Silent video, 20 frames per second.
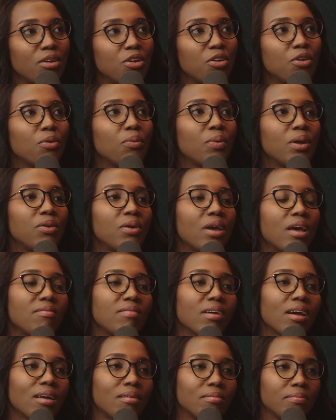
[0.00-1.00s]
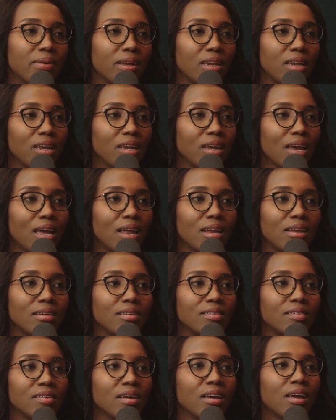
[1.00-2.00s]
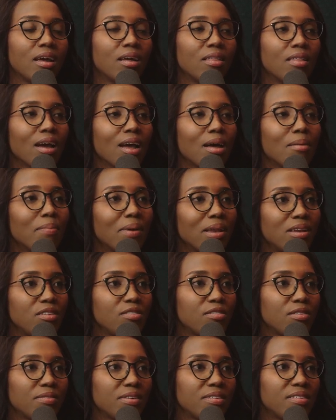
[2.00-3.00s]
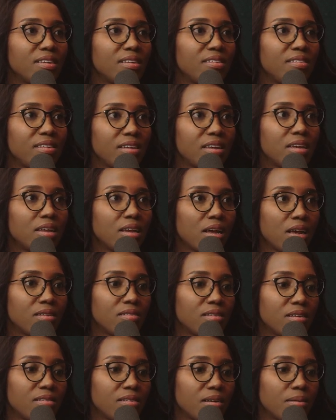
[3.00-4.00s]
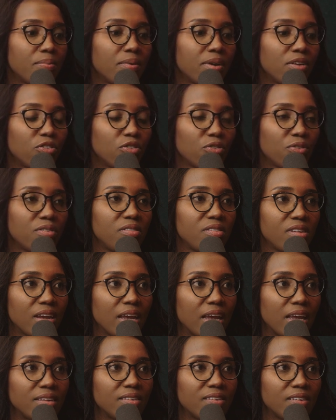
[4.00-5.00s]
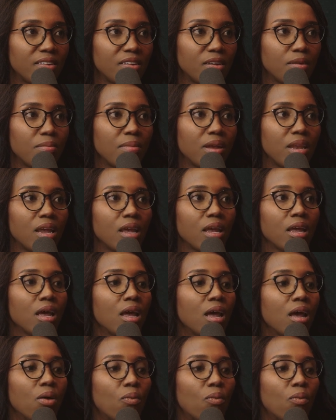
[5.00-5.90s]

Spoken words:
when you have a company and the company is obviously seen as a separate juristic entity, meaning